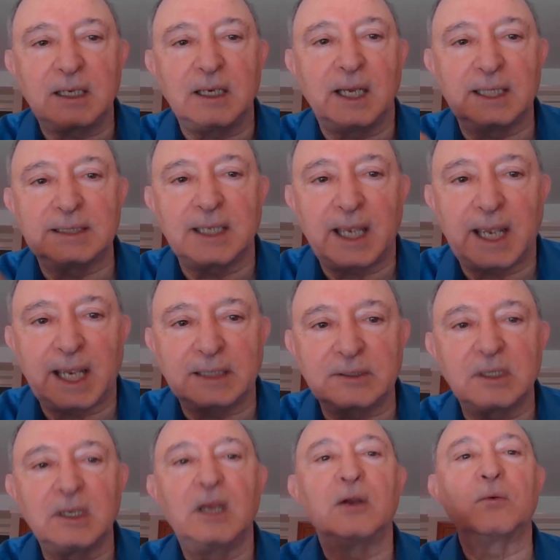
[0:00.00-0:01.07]
contact
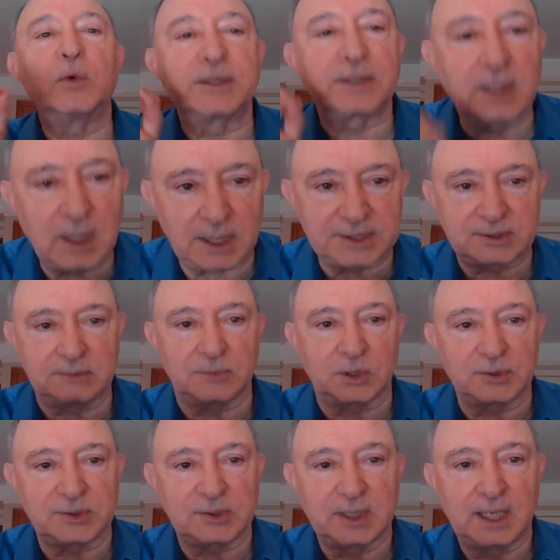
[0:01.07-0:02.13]
with customers.